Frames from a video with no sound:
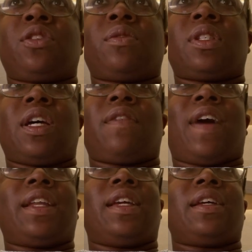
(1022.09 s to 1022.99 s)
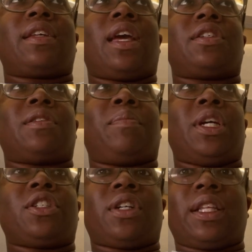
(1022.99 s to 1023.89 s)
stuff. I did catch a
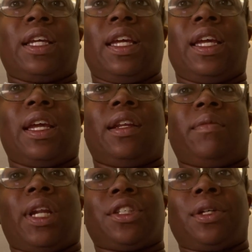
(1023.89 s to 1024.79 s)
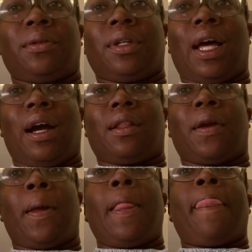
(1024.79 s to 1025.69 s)
picture at the end, and when I showed the doctor,